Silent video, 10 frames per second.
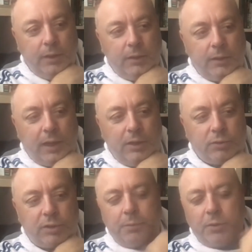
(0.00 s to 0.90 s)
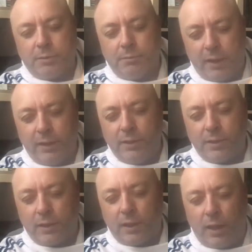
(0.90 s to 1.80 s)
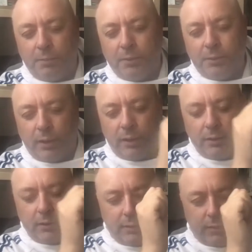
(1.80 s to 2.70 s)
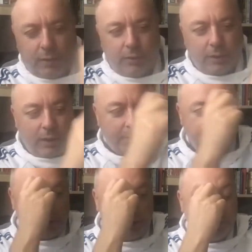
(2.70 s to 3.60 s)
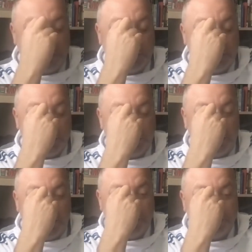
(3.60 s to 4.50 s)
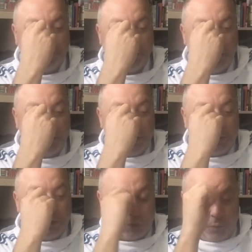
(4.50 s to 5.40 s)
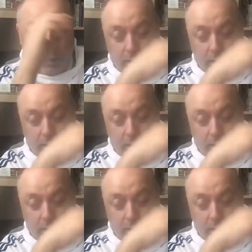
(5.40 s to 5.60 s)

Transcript: They also put some money into the club, and the club started to do well